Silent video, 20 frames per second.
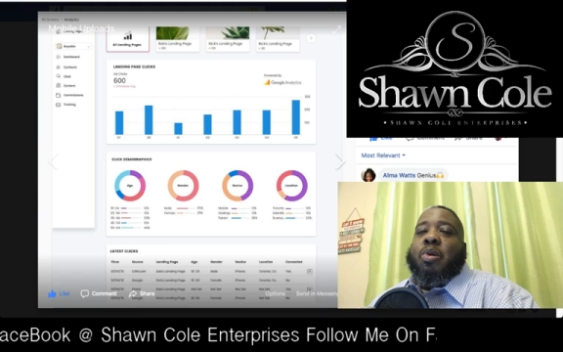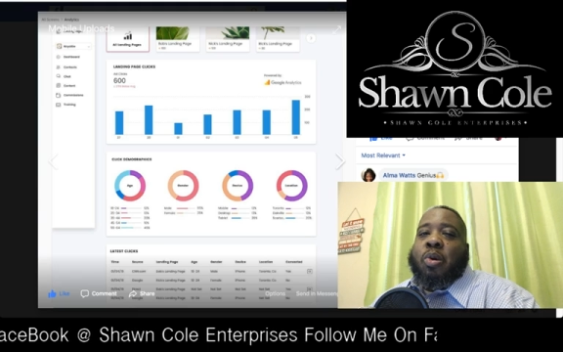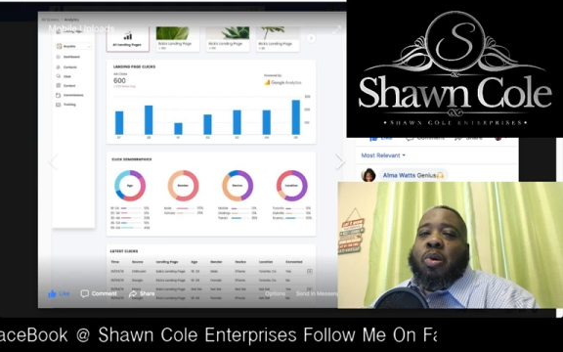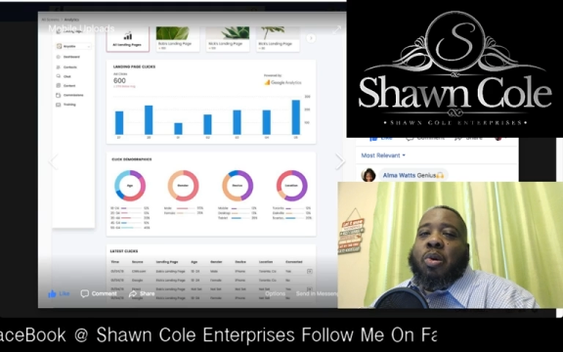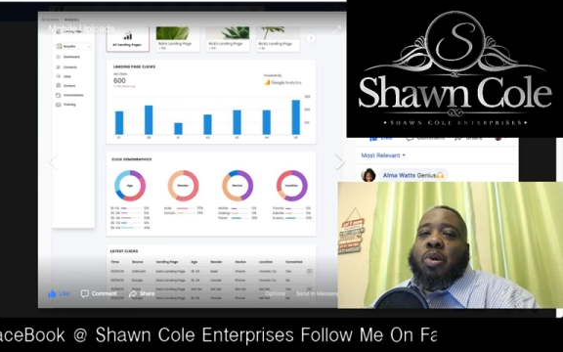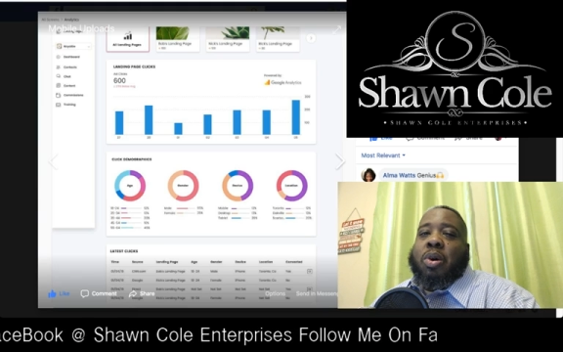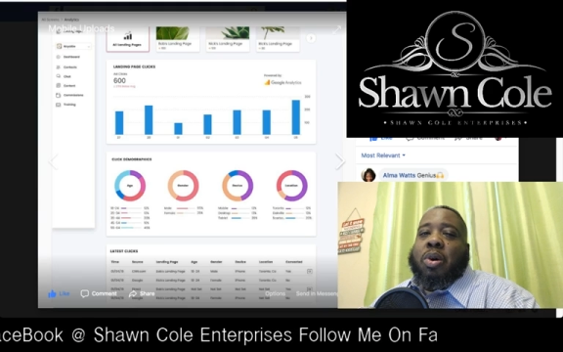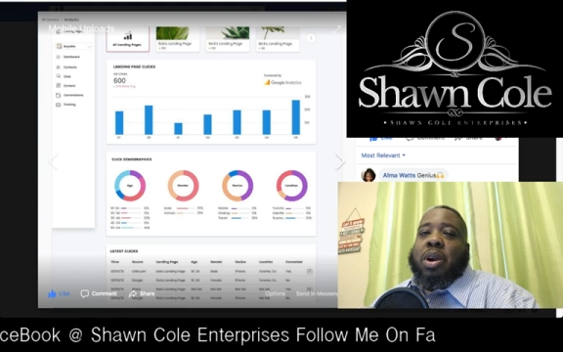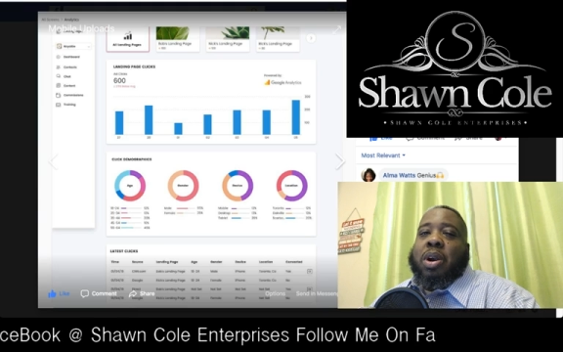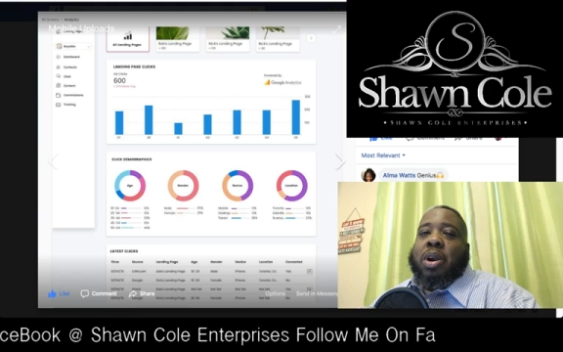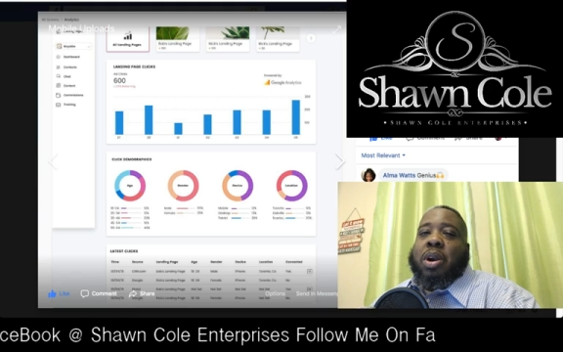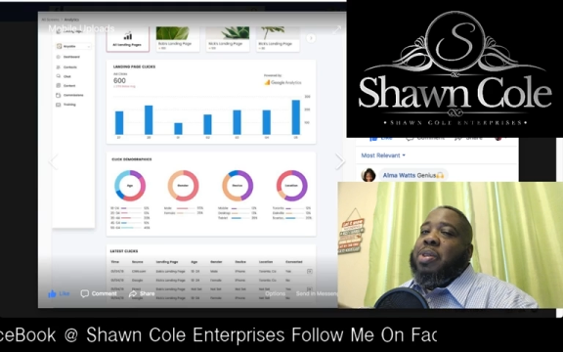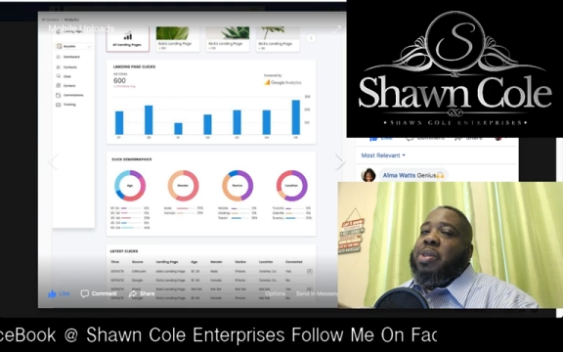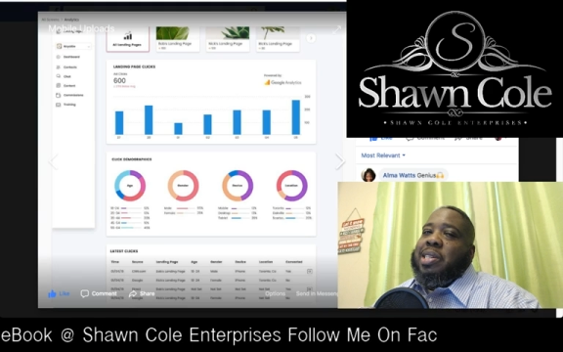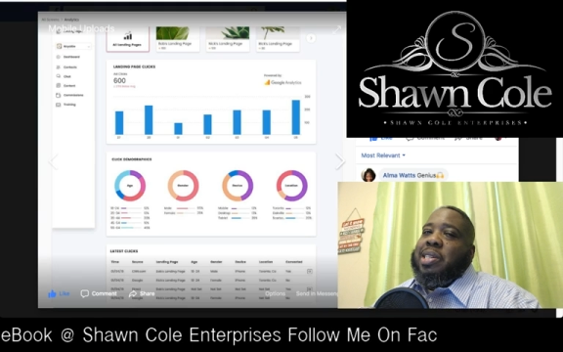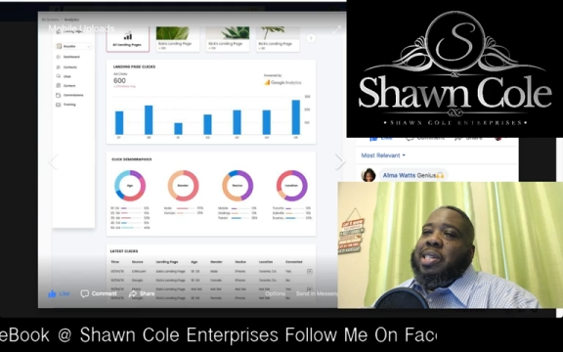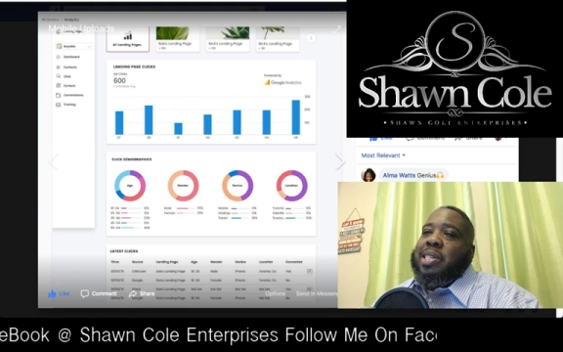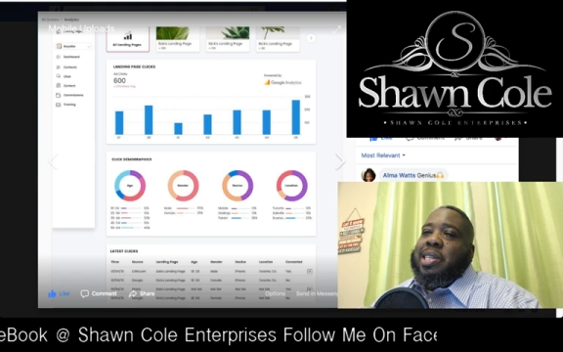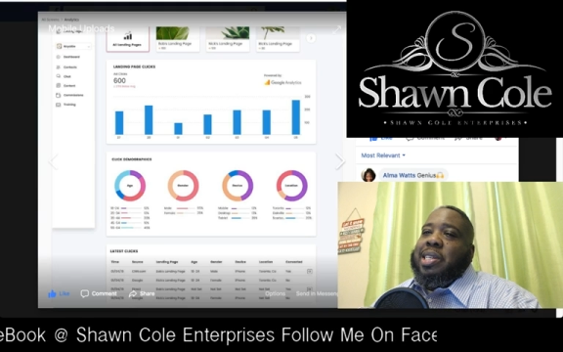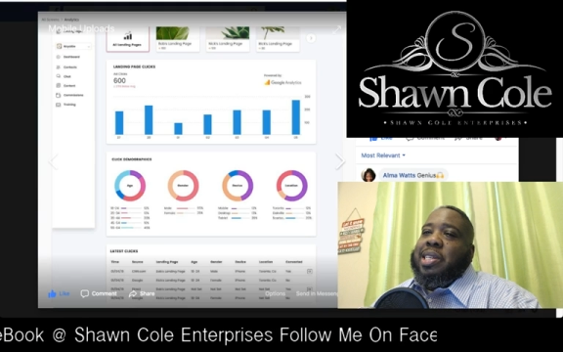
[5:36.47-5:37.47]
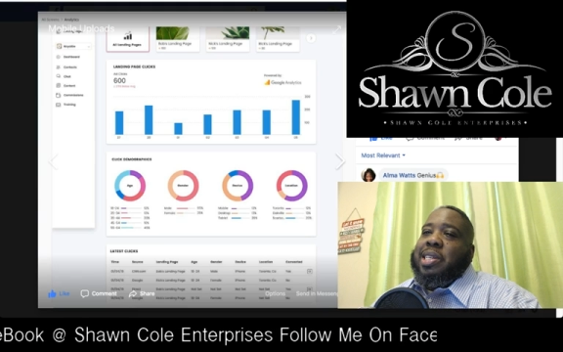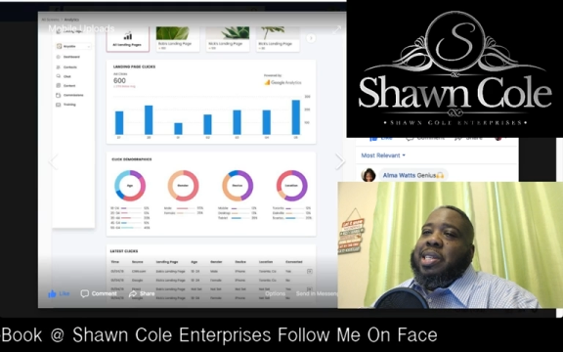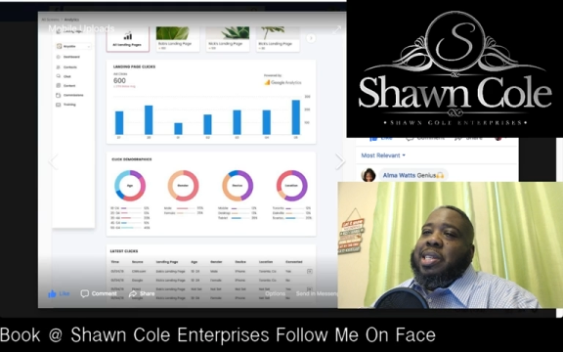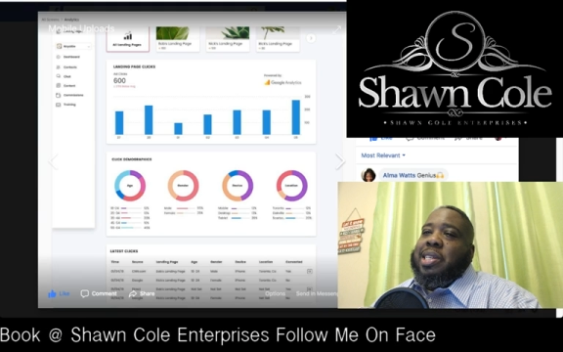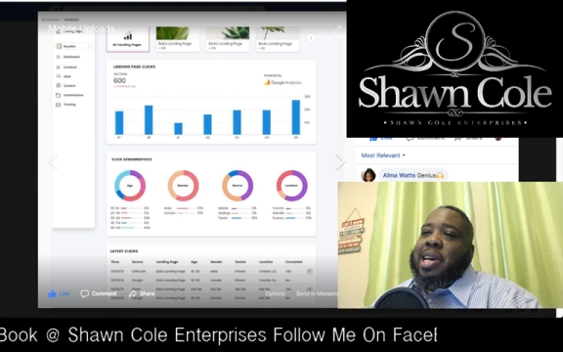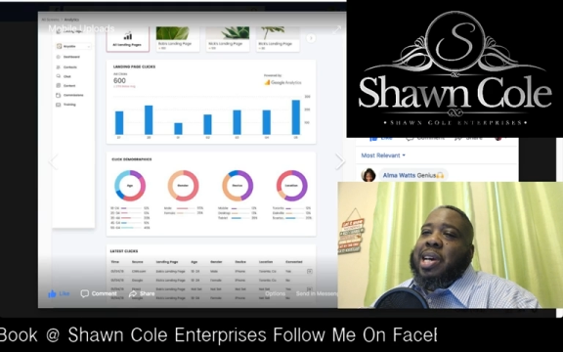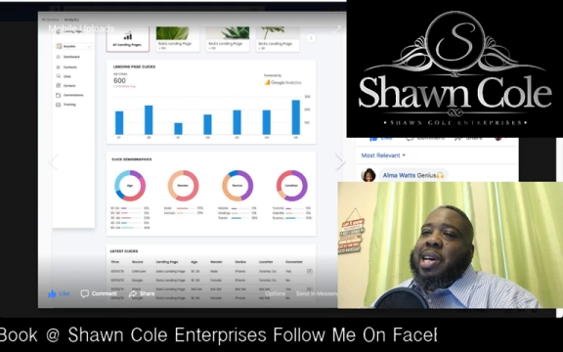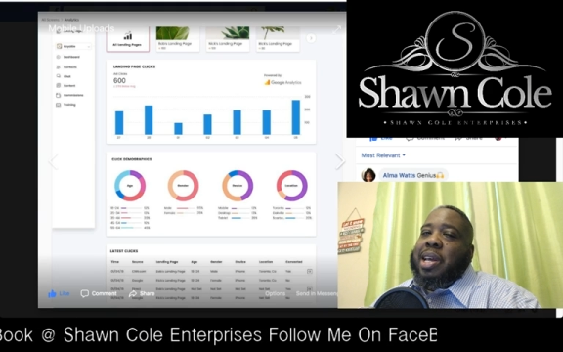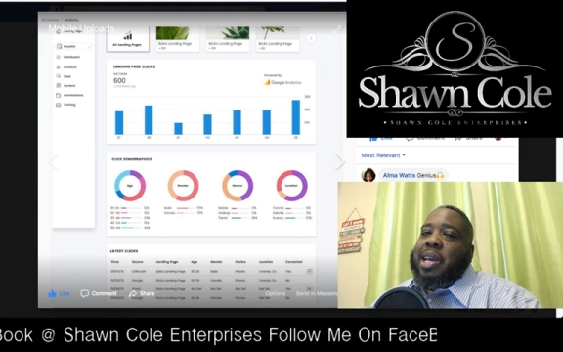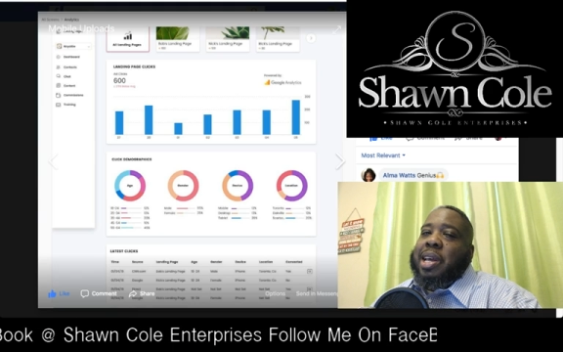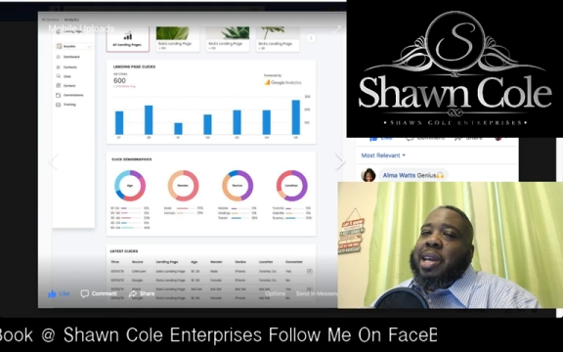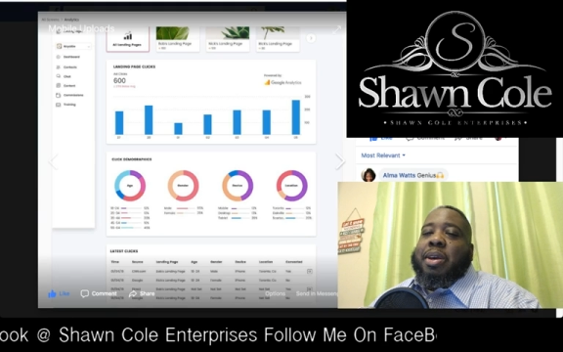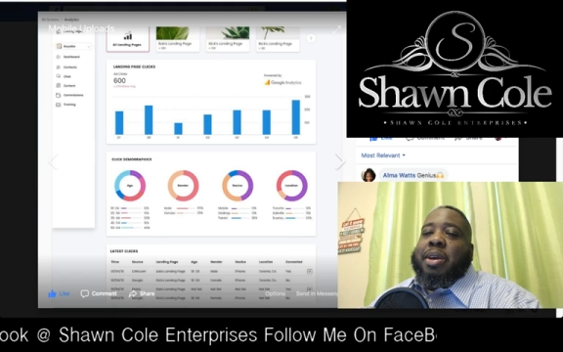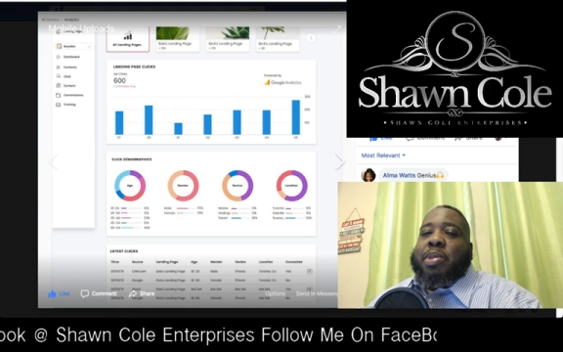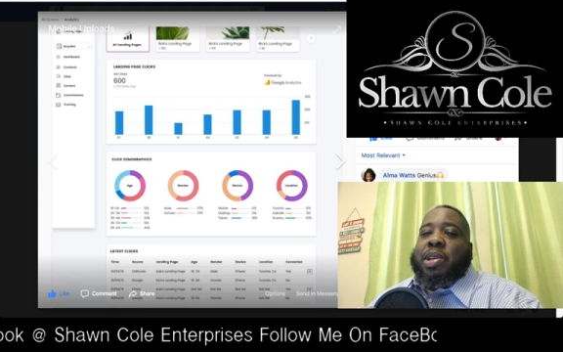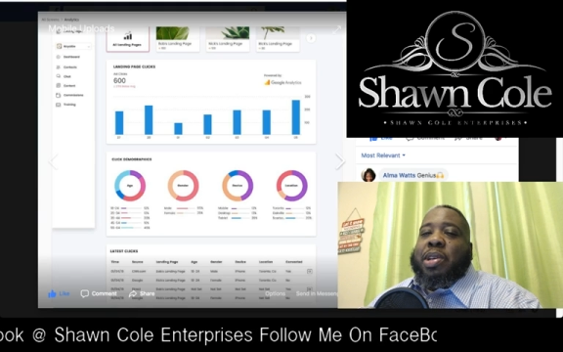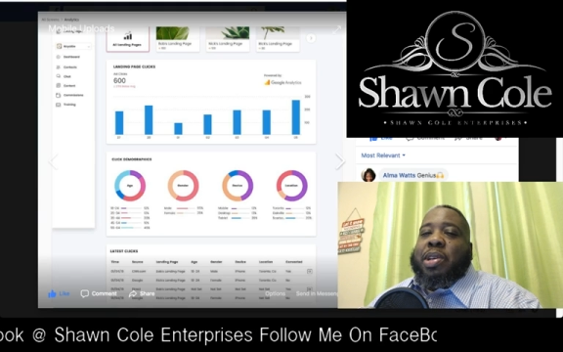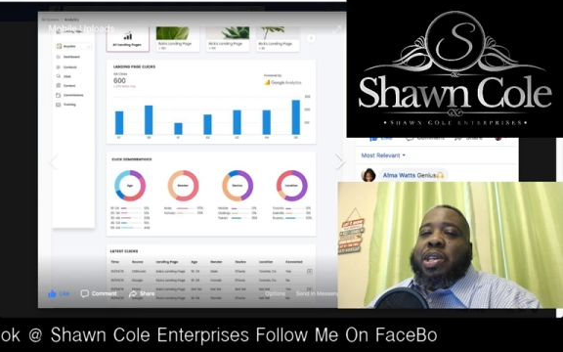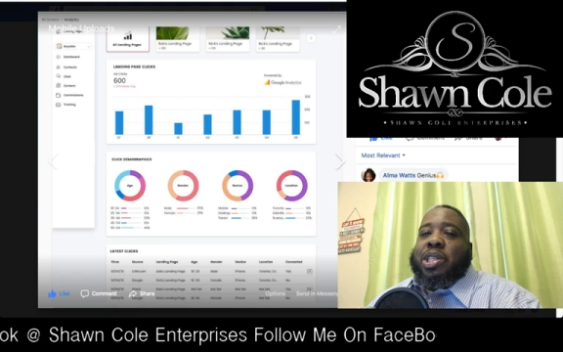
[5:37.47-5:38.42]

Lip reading: in selling it, be sure to reach